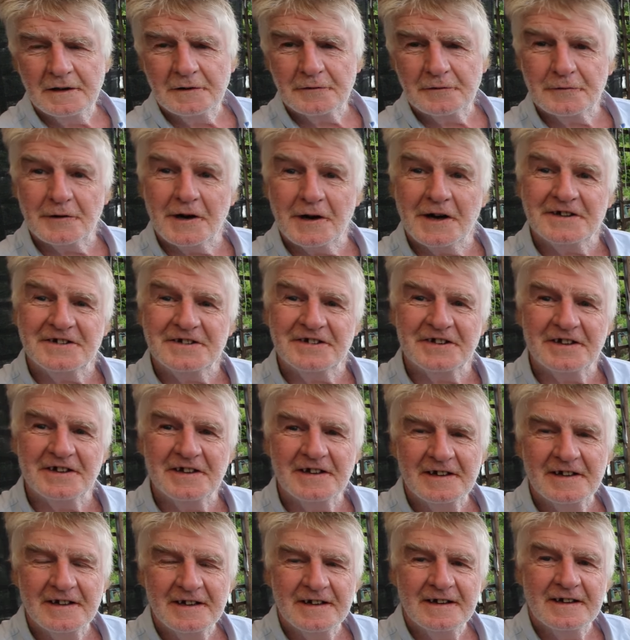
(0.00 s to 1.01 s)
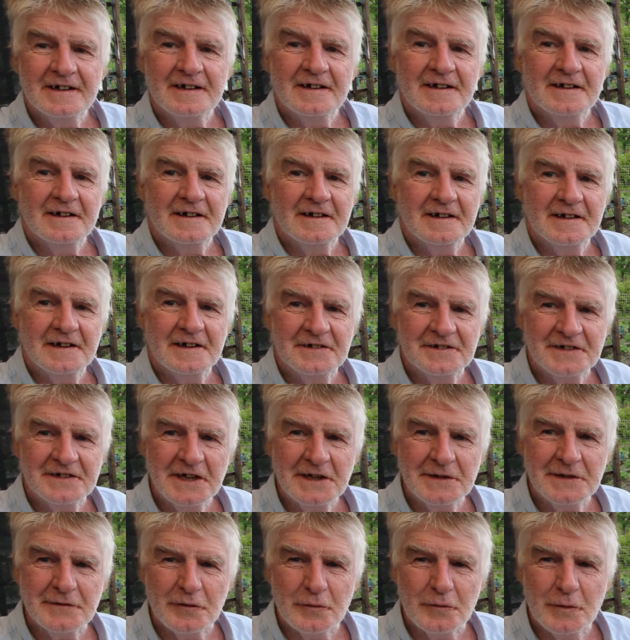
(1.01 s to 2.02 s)
Right, it's the
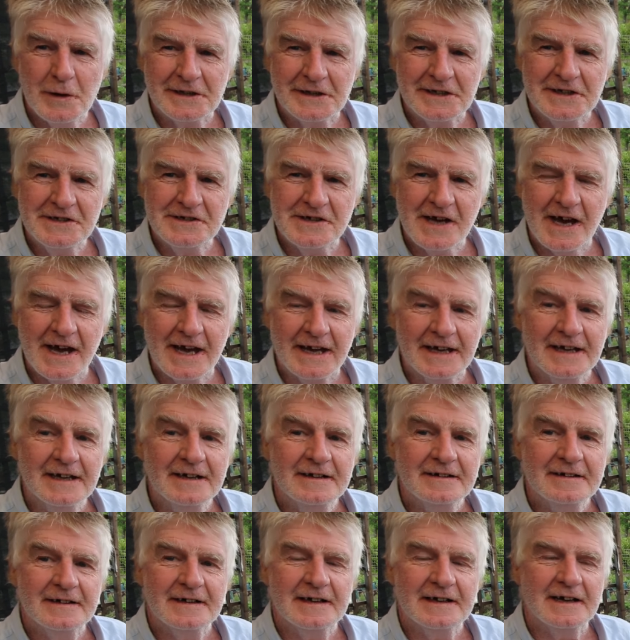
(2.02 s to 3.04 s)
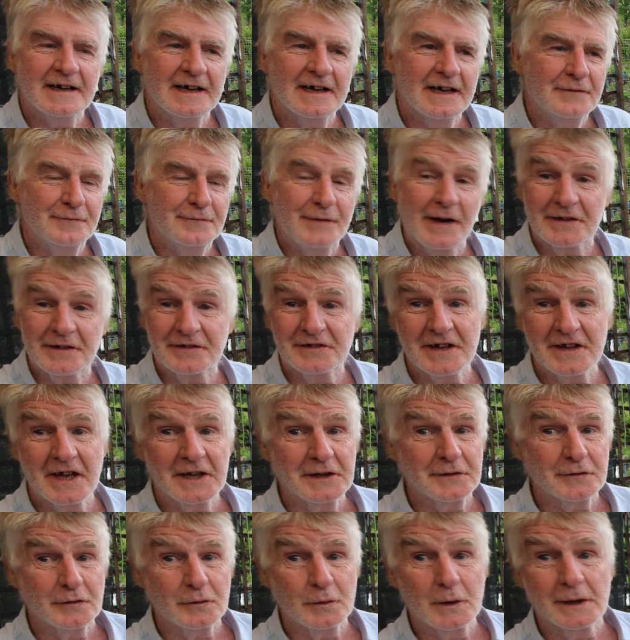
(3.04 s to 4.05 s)
end of a working day, in fact it's the
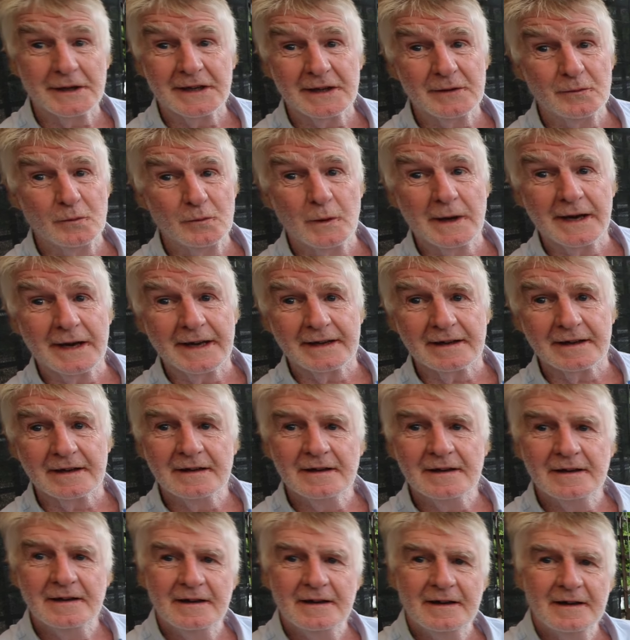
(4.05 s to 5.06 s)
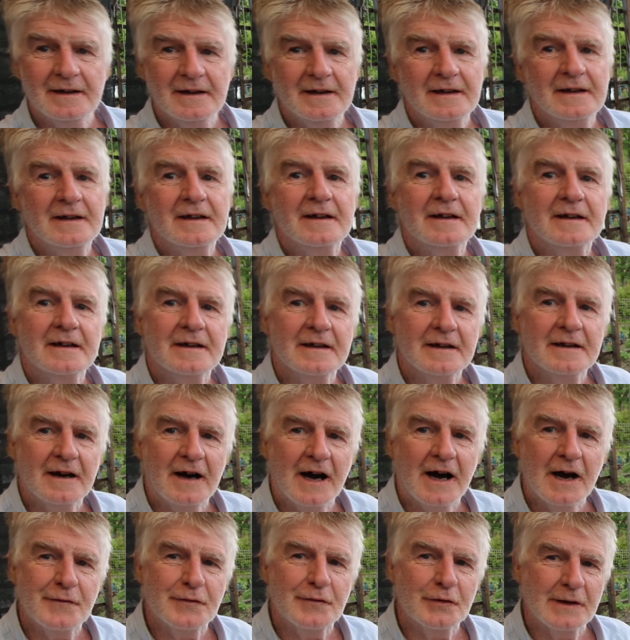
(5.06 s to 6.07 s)
end of a working week.
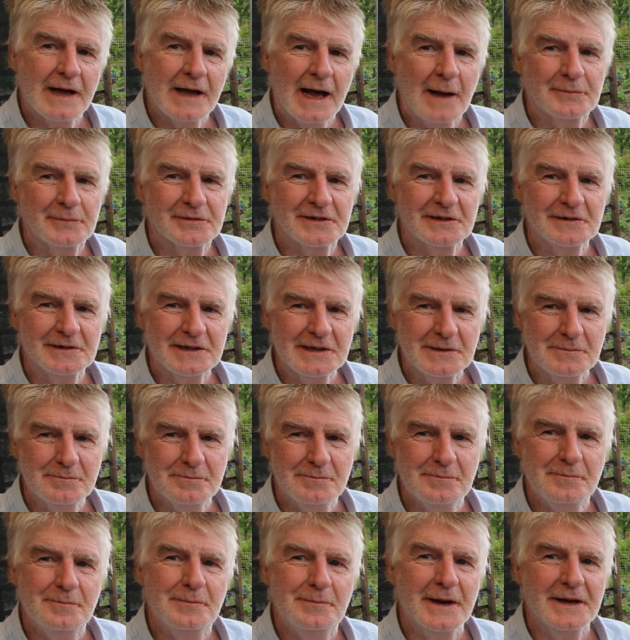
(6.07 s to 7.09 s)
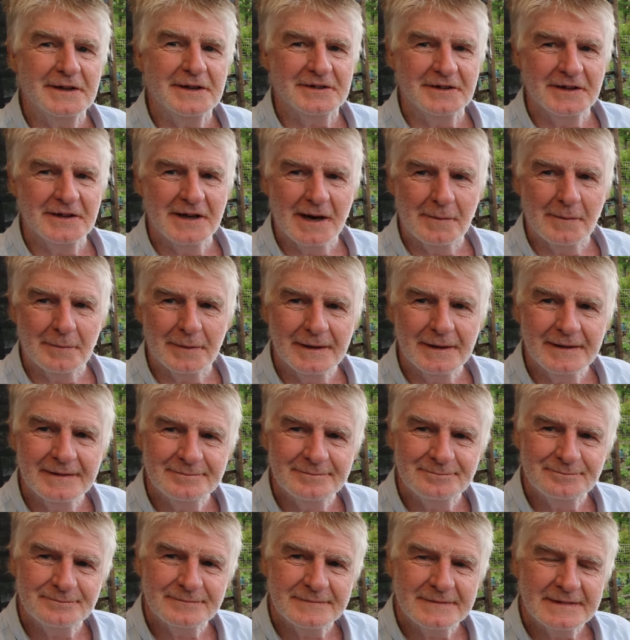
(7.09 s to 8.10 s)
I feel absolutely beaten up.
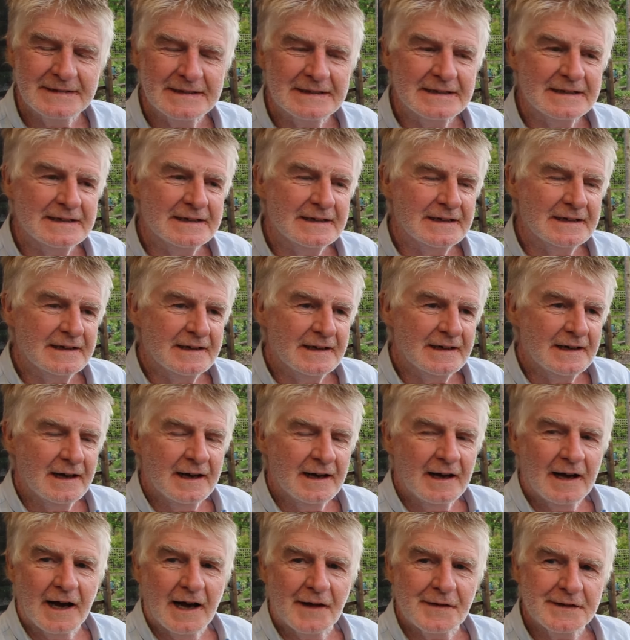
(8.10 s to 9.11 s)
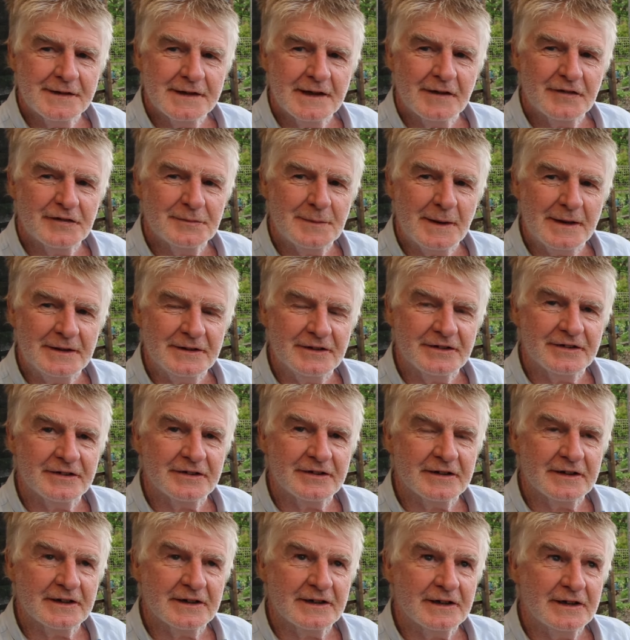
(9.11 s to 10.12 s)
I think I've spent
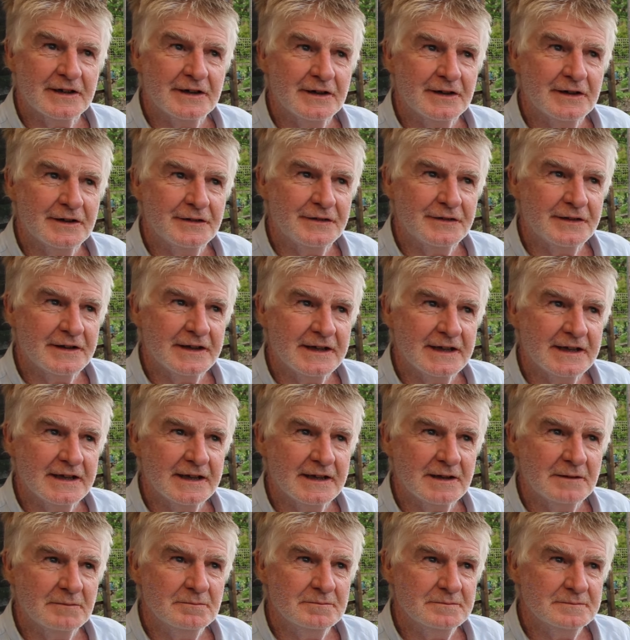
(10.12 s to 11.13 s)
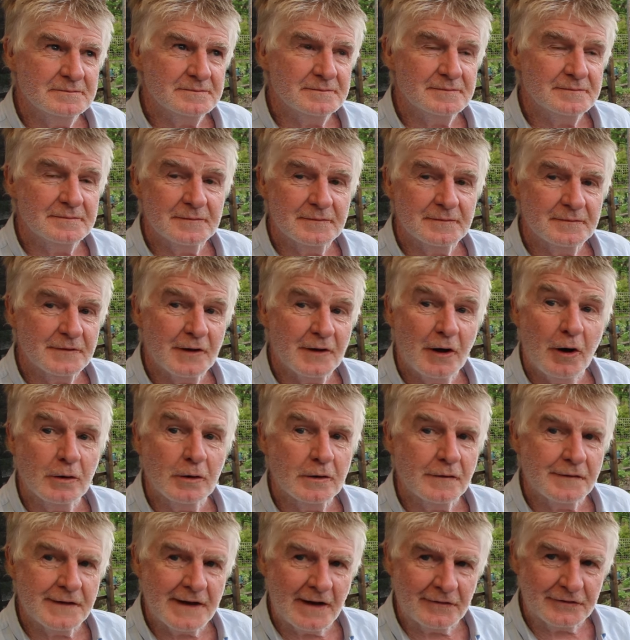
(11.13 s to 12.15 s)
the
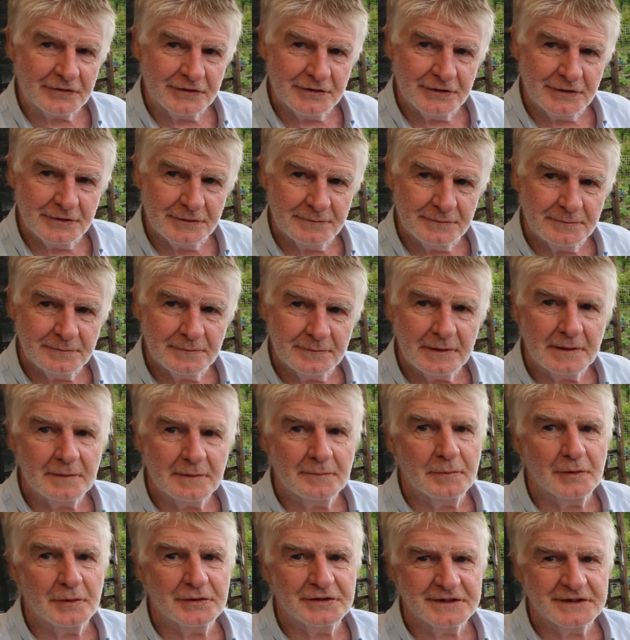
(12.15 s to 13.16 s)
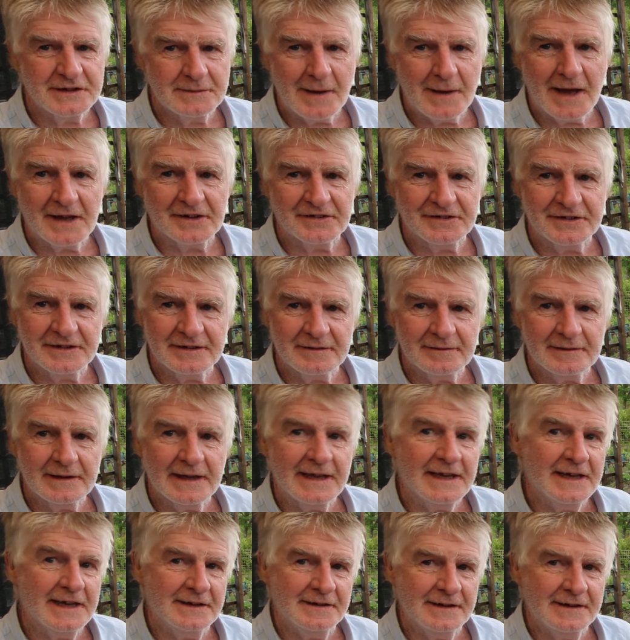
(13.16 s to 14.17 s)
whole of the afternoon putting the mast
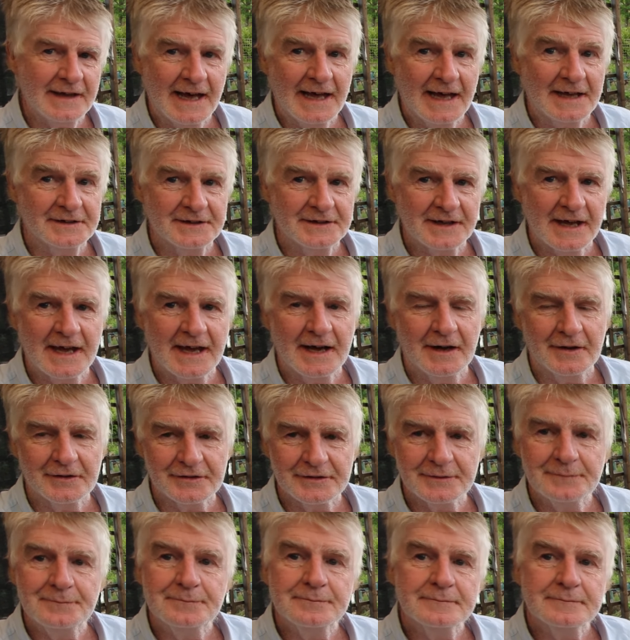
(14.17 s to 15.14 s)
in and out,